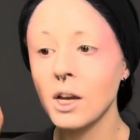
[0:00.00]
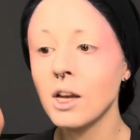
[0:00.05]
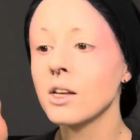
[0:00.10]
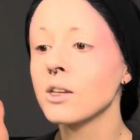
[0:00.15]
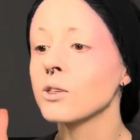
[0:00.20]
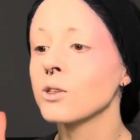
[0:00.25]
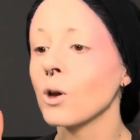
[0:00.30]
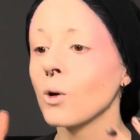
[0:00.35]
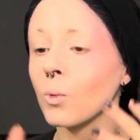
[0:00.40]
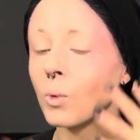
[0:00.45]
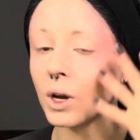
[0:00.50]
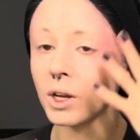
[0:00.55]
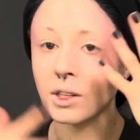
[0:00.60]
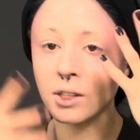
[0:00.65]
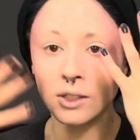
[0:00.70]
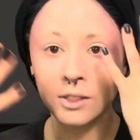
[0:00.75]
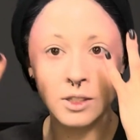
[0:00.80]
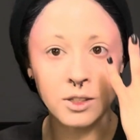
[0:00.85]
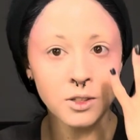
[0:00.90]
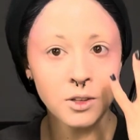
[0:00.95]
So while
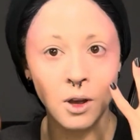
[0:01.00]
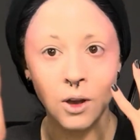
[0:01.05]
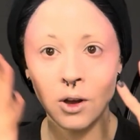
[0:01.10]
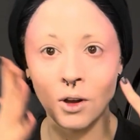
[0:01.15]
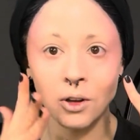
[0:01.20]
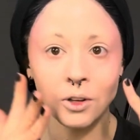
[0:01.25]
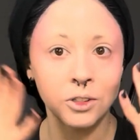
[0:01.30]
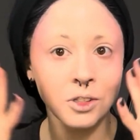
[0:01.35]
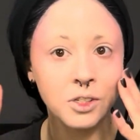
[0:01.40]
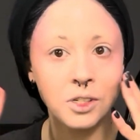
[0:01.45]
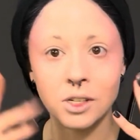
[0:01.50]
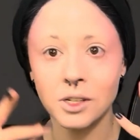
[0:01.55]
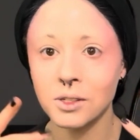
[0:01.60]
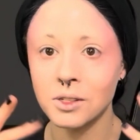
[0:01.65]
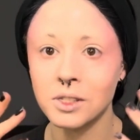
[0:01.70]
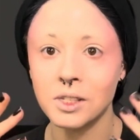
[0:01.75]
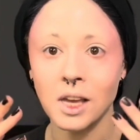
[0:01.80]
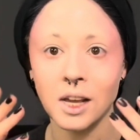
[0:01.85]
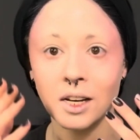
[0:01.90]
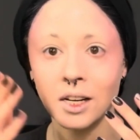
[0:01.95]
this is all still
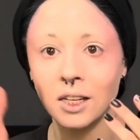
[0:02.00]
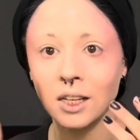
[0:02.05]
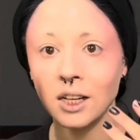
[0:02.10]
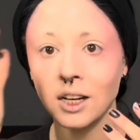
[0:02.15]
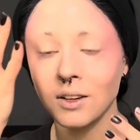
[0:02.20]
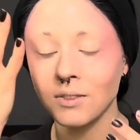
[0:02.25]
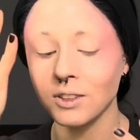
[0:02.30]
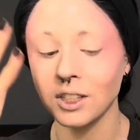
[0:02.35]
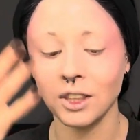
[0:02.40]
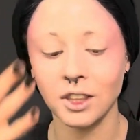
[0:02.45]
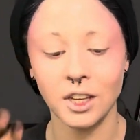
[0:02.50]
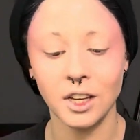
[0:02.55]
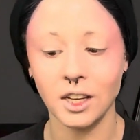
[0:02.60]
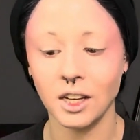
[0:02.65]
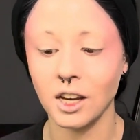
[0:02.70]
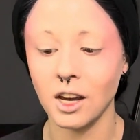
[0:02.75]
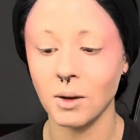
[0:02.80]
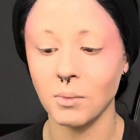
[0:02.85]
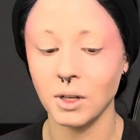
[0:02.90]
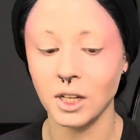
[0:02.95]
setting and
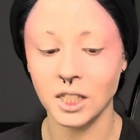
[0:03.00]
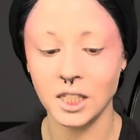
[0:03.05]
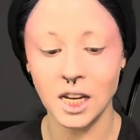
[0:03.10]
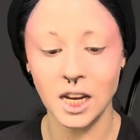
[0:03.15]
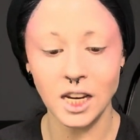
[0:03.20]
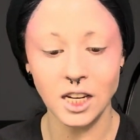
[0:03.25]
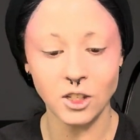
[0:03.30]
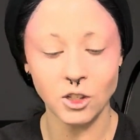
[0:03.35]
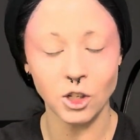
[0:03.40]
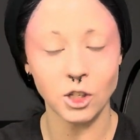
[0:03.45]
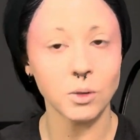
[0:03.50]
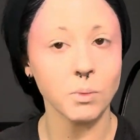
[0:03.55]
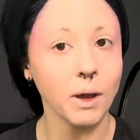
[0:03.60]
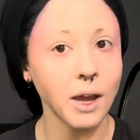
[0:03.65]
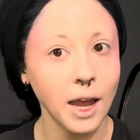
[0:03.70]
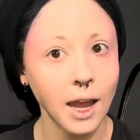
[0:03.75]
everything, I'm going to take just my